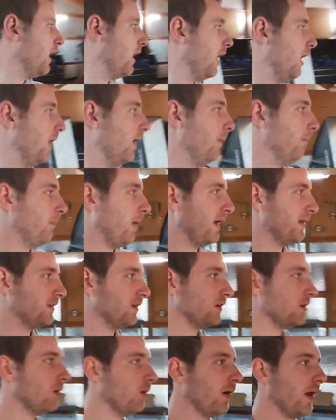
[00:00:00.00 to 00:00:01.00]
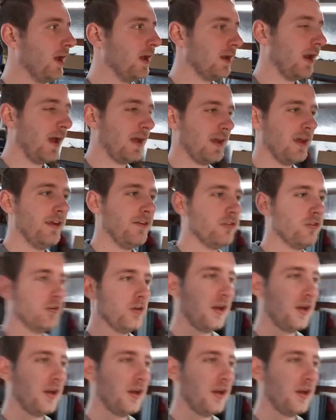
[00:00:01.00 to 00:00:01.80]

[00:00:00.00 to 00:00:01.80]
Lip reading: I did go ahead, I can show you